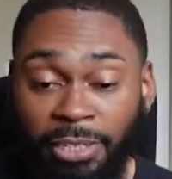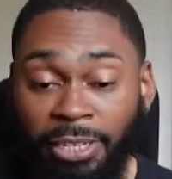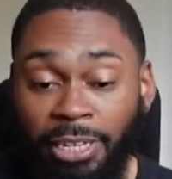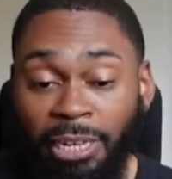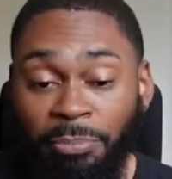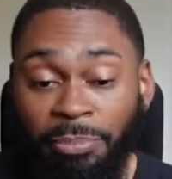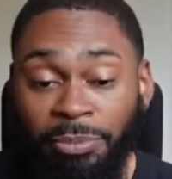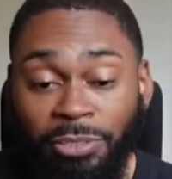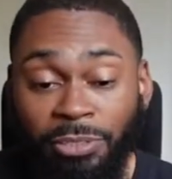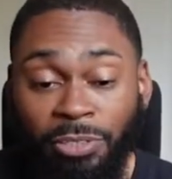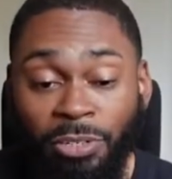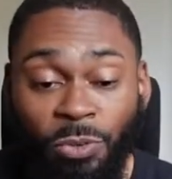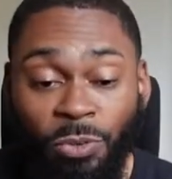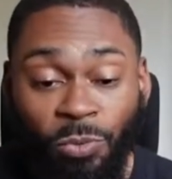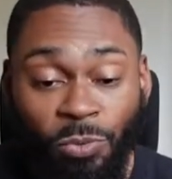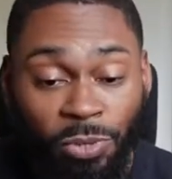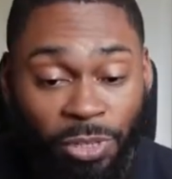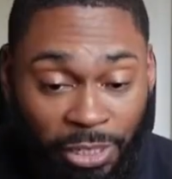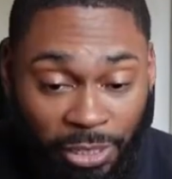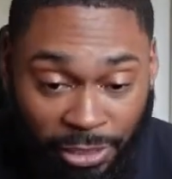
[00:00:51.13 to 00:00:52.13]
Episode
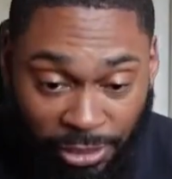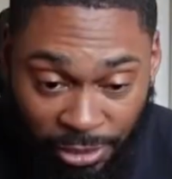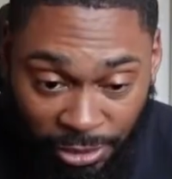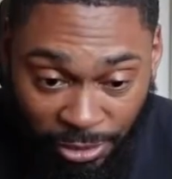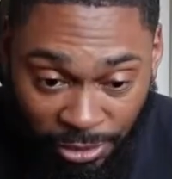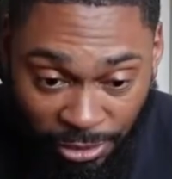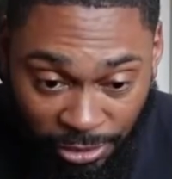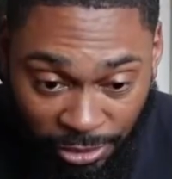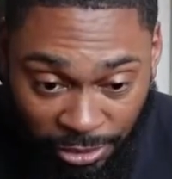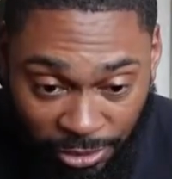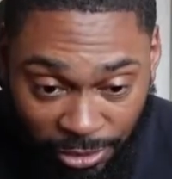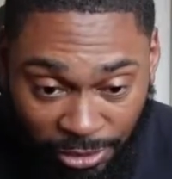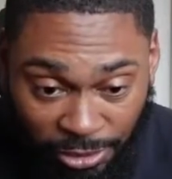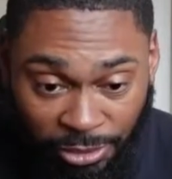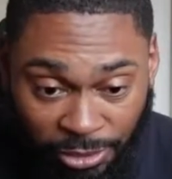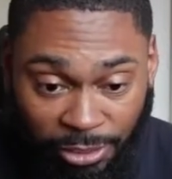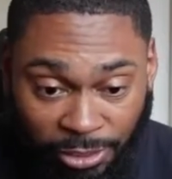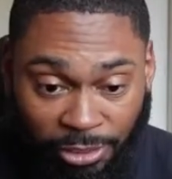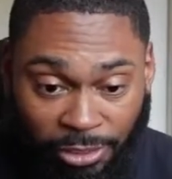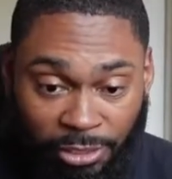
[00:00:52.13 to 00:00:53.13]
one.
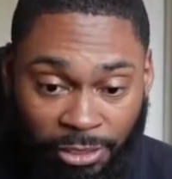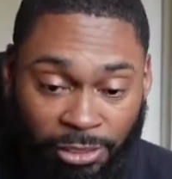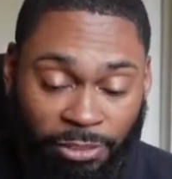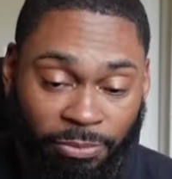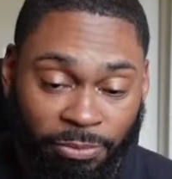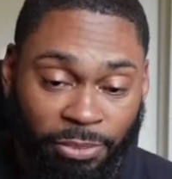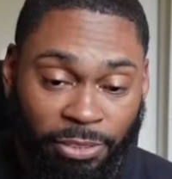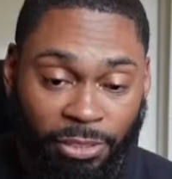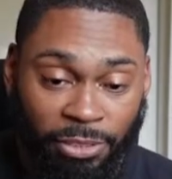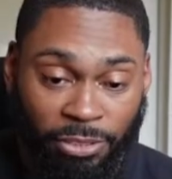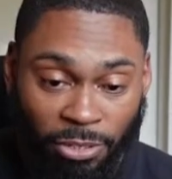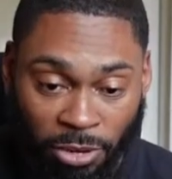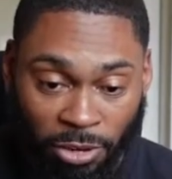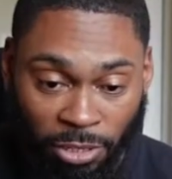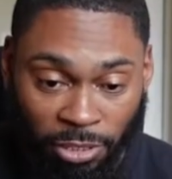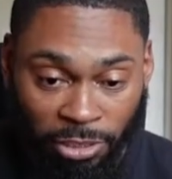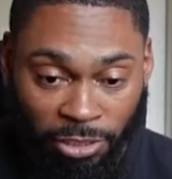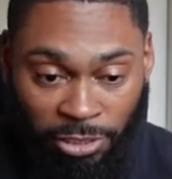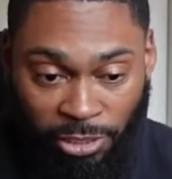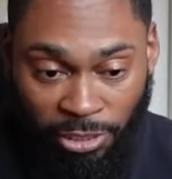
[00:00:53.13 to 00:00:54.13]
Was a dog
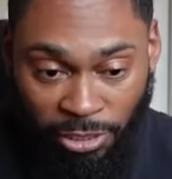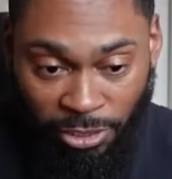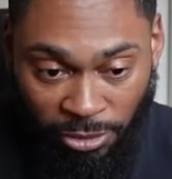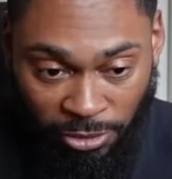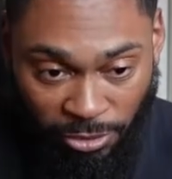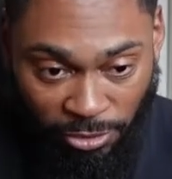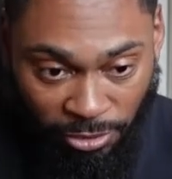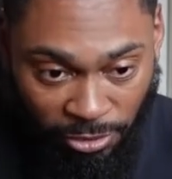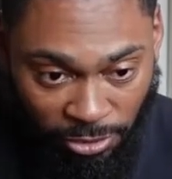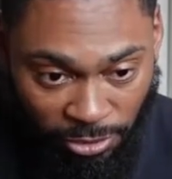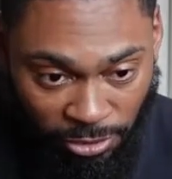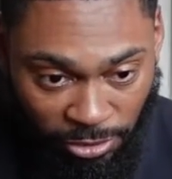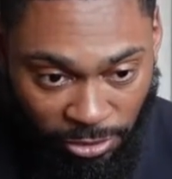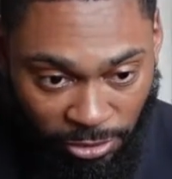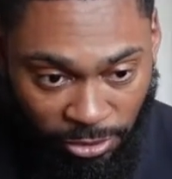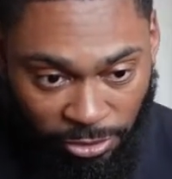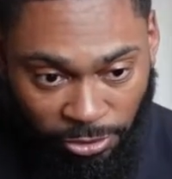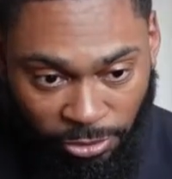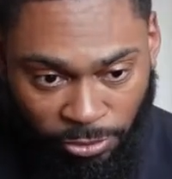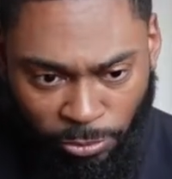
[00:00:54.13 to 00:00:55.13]
and a chainsaw?
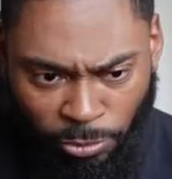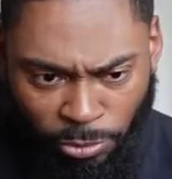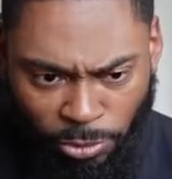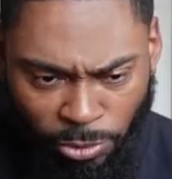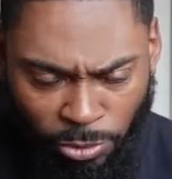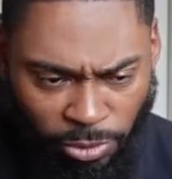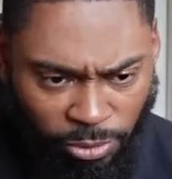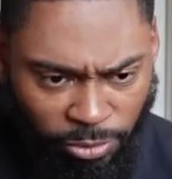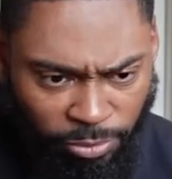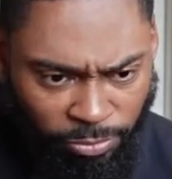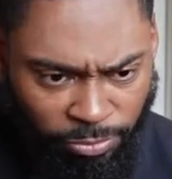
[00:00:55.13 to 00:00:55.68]
Woo!